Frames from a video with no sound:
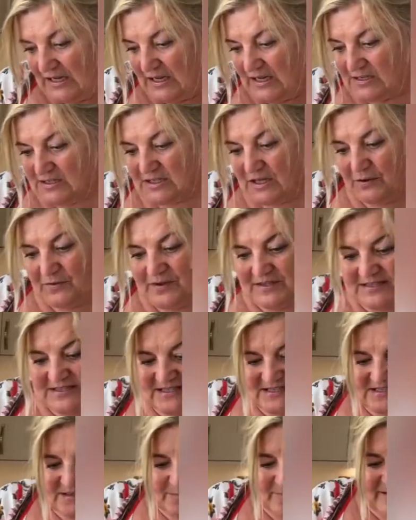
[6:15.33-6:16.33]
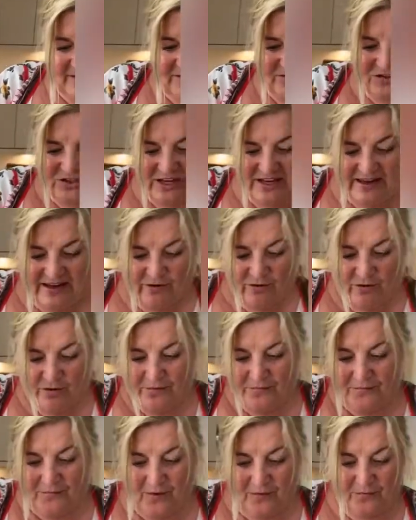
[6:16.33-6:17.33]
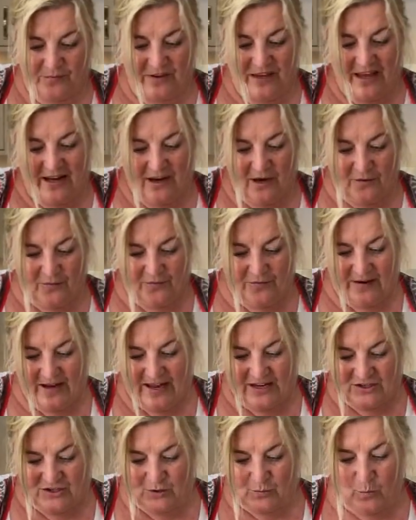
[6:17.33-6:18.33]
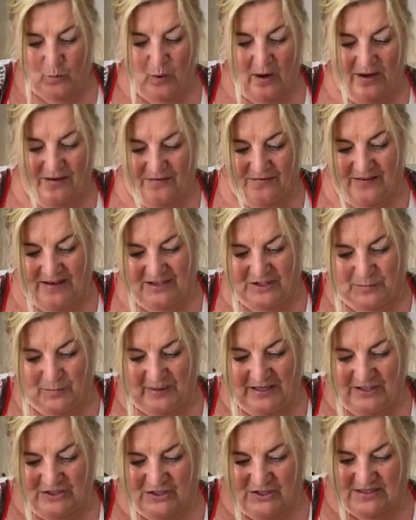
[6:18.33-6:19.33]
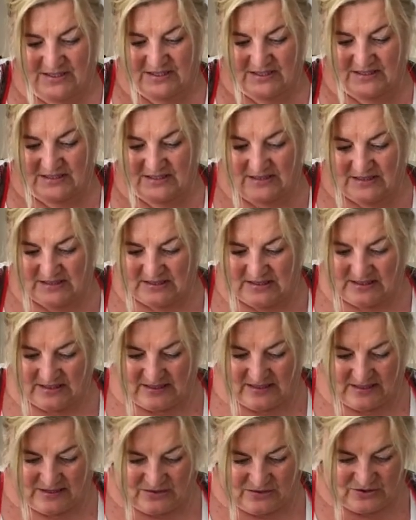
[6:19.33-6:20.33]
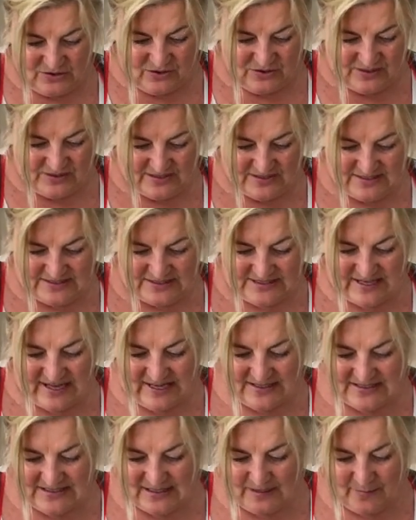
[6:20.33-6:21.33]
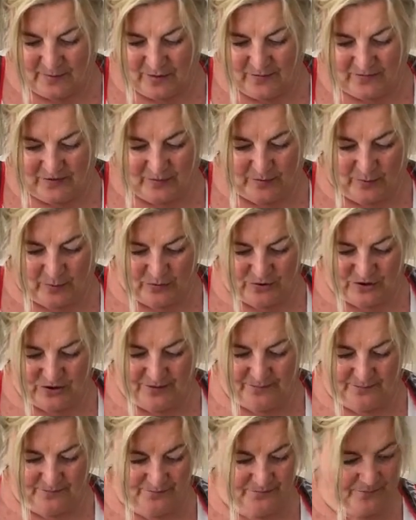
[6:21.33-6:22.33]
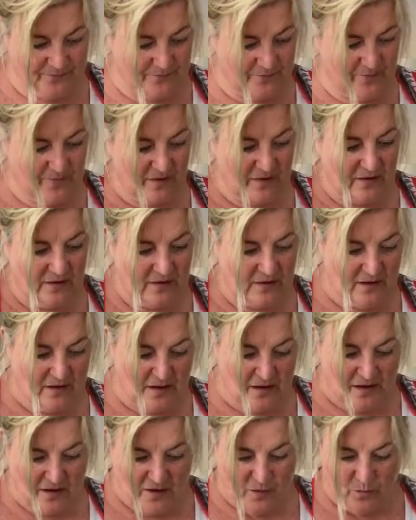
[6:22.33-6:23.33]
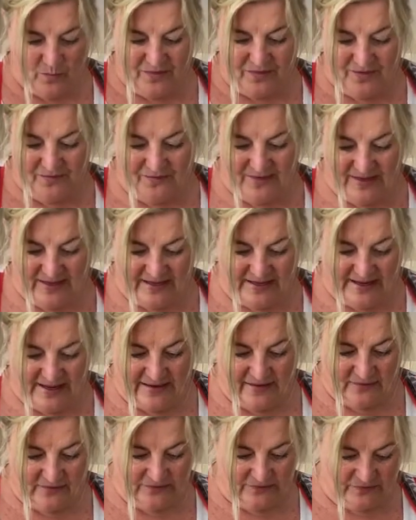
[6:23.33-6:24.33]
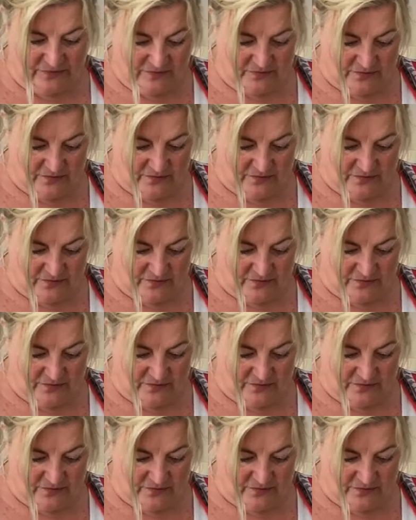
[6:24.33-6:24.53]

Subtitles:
So this is a mixture here of yellow flesh and white flesh peaches, and just scatter them over the bottom with the fingernails.